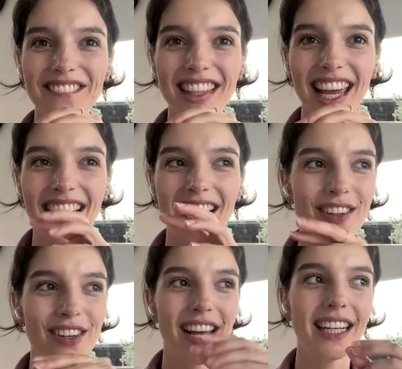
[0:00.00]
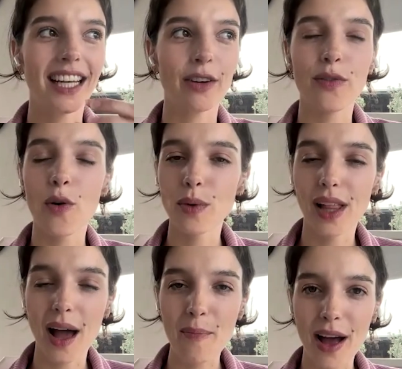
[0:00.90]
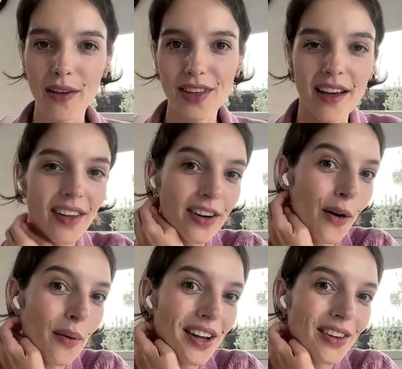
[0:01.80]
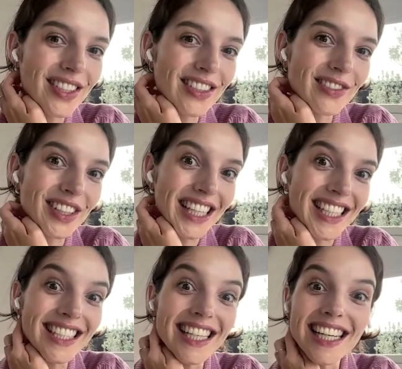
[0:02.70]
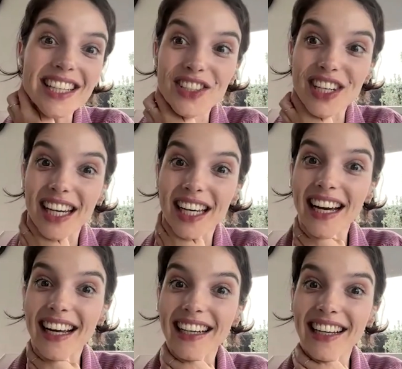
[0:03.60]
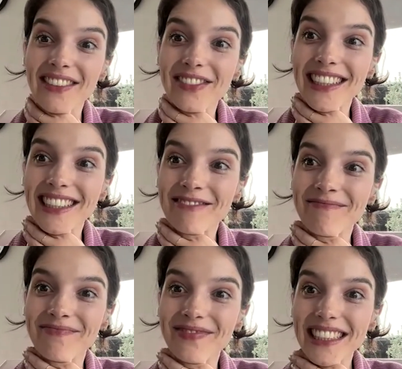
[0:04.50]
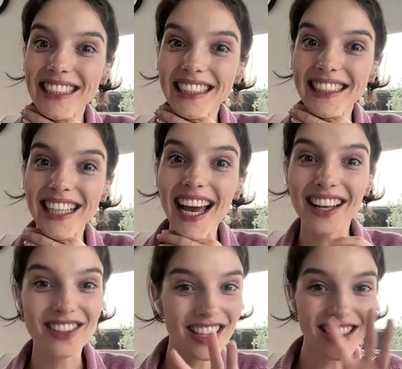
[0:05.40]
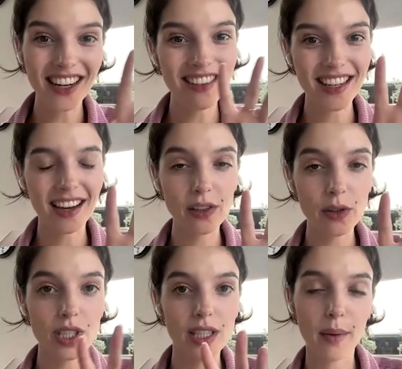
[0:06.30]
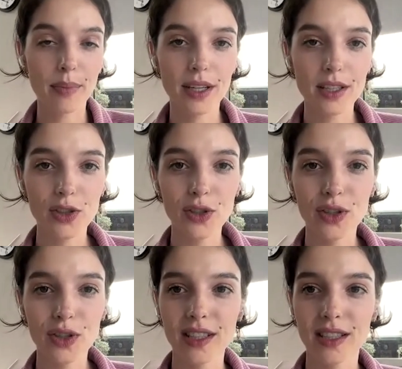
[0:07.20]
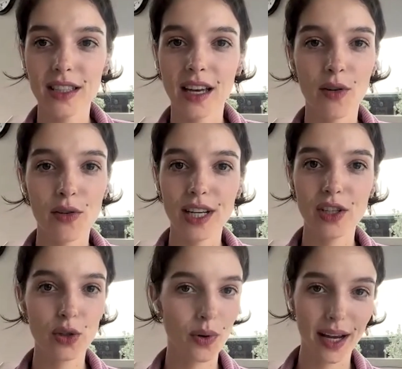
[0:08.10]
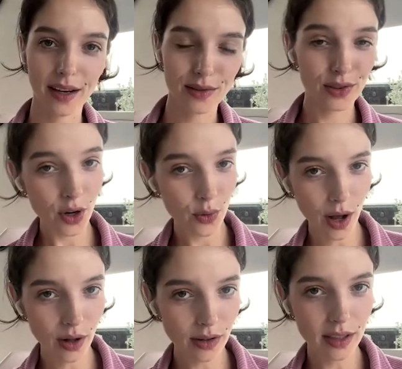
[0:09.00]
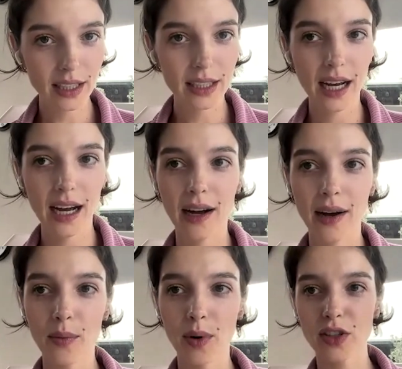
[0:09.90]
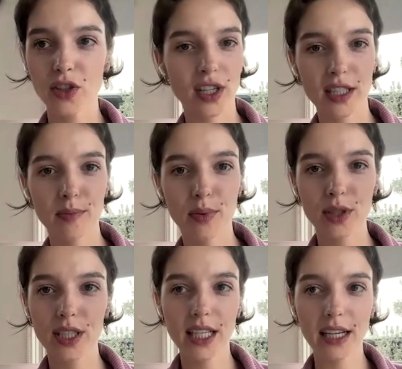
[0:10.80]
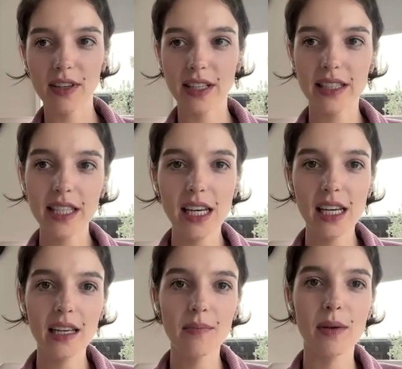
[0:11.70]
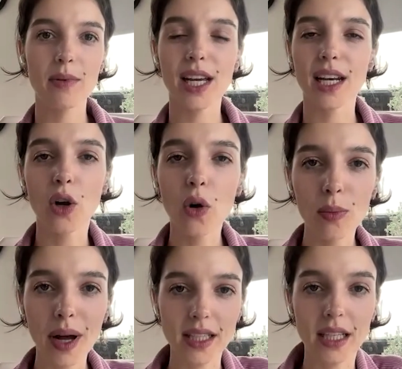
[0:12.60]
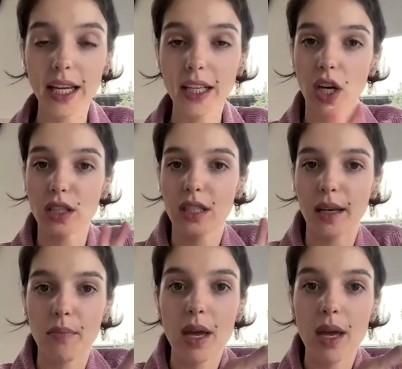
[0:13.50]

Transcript: And I've created like a formula about that no one else is really teaching, and I've yeah, just kind of started launching that, but students are already doing so well. One just booked a TVC, people are getting callbacks, and like just like